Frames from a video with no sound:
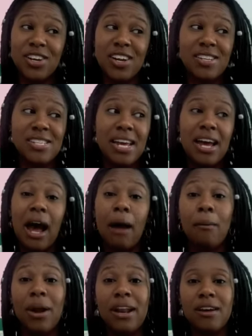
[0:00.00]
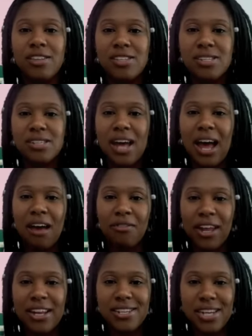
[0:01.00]
Because I'm right now, I have
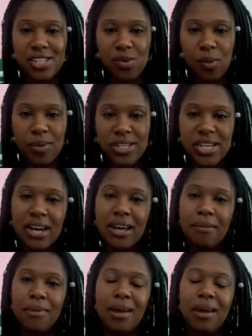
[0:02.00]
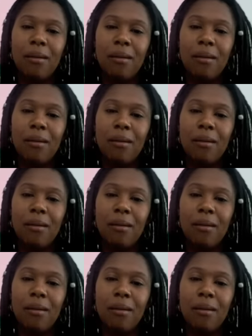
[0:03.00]
like desk warming time.